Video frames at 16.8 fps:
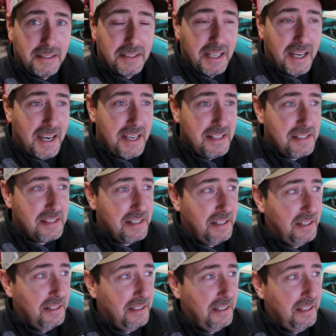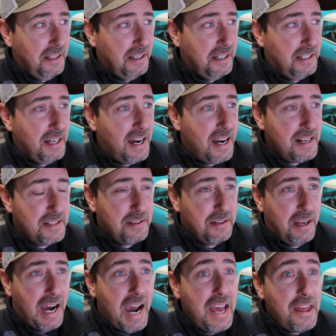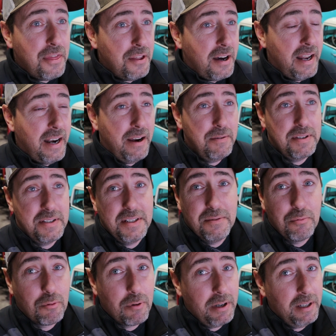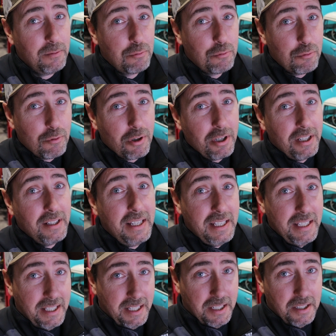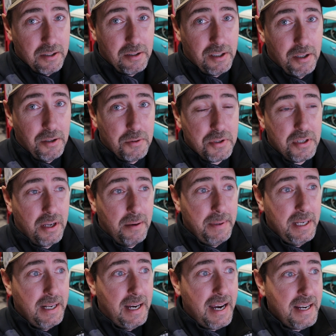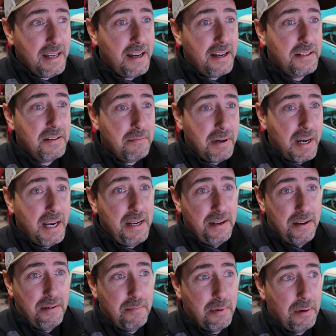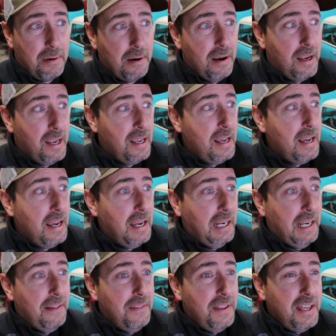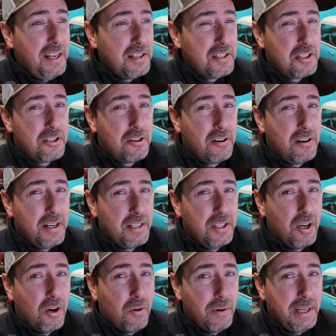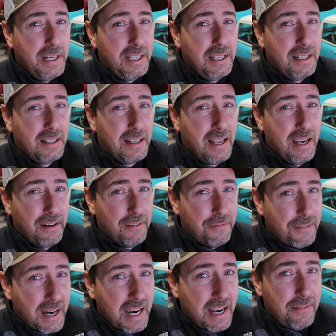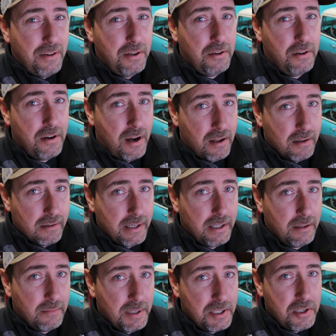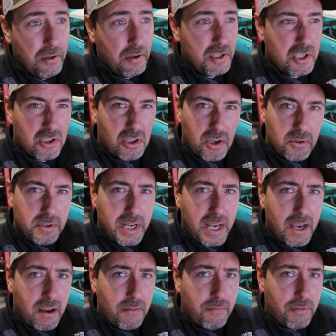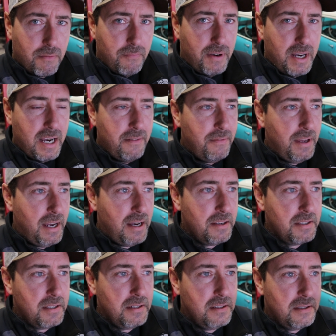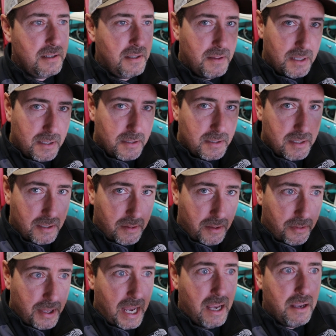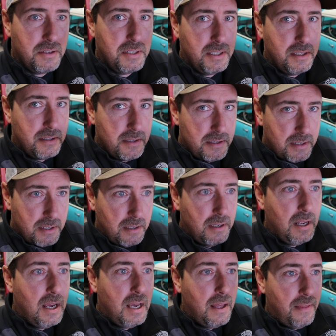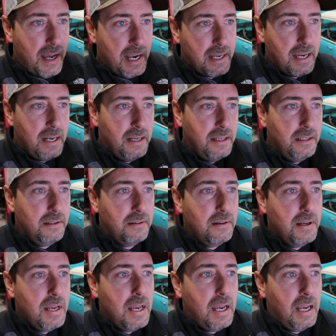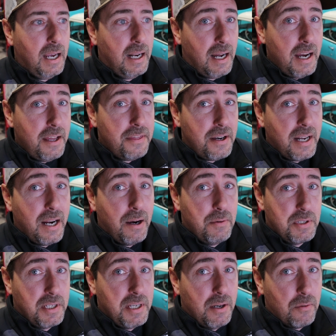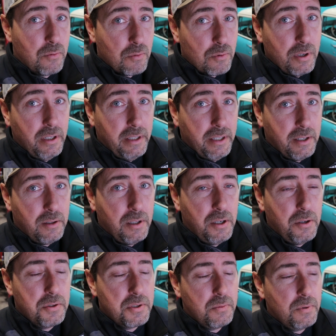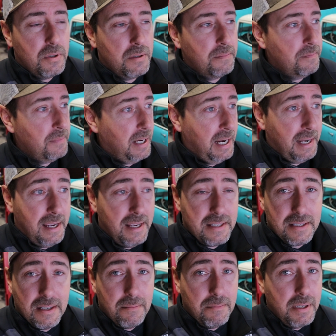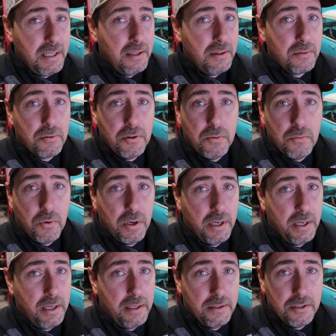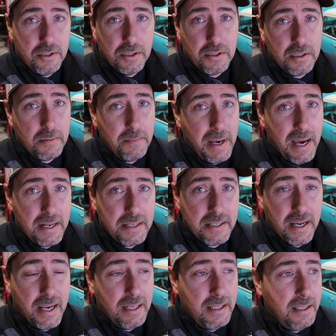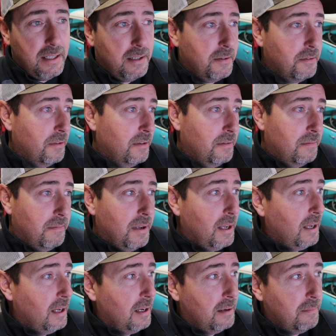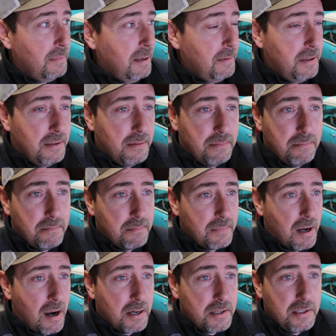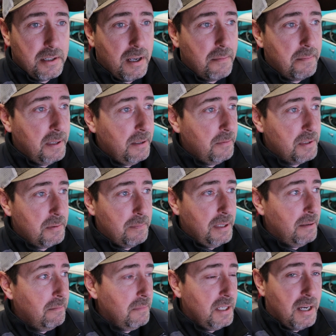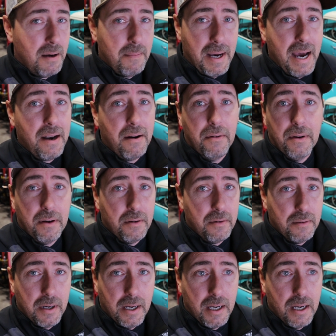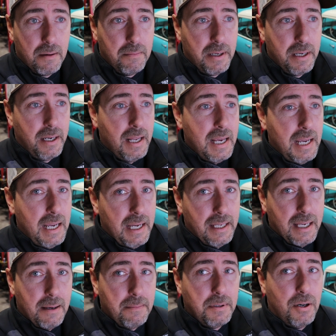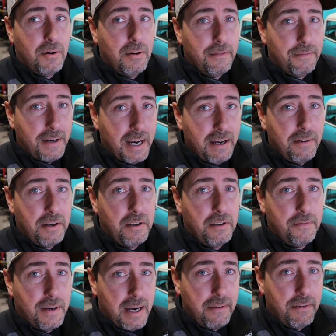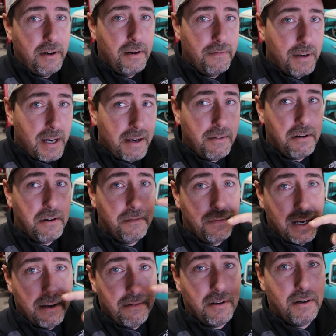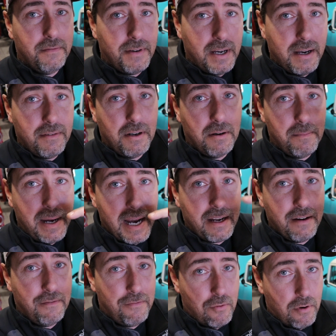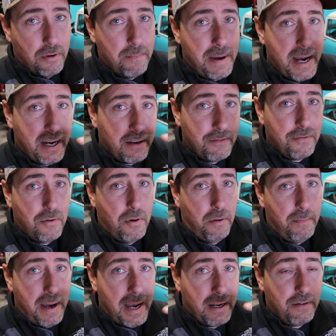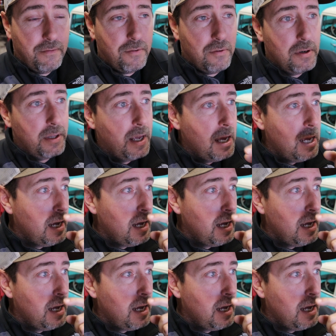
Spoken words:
Guys, it got to, I thought I was really getting close. I mean, I got to my number, and then it started going in like $500 increments. You know, it slowed down from 5,000s and then to the thousands and that kind of deal. And I thought I was getting really close. Well, I guess somebody in the room wanted it just as bad as I did, or maybe the auction company was bidding me up. I don't know. But it kept going 500, 500, 500, 500, 500, back and forth, back and forth, back and forth.